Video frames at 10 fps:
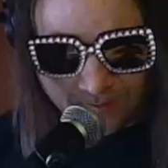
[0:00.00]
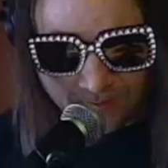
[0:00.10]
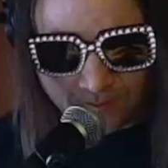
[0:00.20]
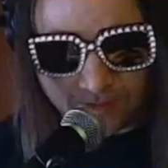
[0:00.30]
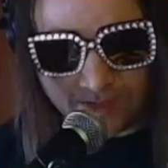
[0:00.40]

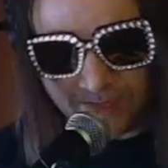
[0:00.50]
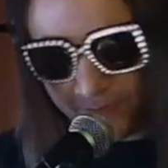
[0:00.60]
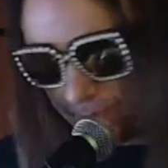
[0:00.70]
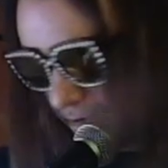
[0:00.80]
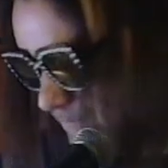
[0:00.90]
And there we
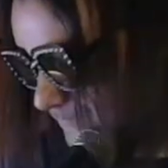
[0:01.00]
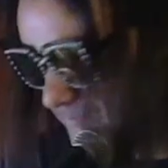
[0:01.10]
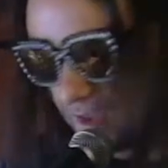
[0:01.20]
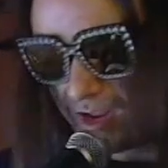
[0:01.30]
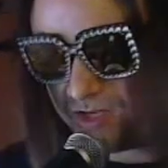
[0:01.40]
go.
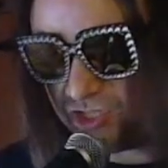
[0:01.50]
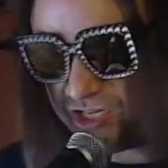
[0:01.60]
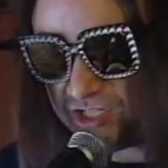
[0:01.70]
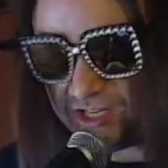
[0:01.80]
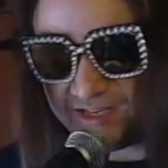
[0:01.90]

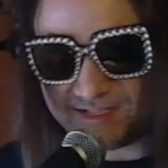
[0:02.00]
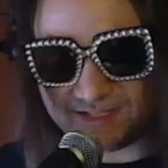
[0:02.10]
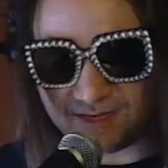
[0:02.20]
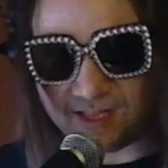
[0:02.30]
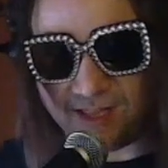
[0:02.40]
GG's,
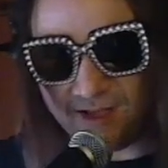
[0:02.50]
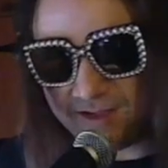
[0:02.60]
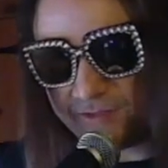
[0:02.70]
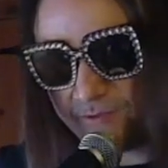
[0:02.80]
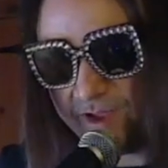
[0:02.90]
clunk,
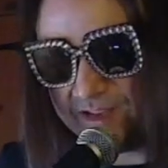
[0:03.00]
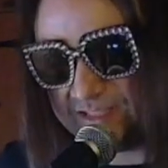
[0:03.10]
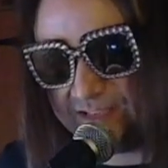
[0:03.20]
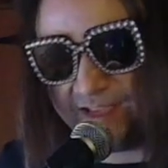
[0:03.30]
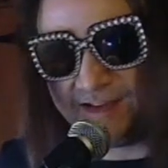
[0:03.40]
the run is
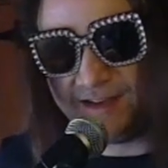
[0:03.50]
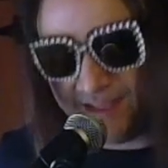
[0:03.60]
done.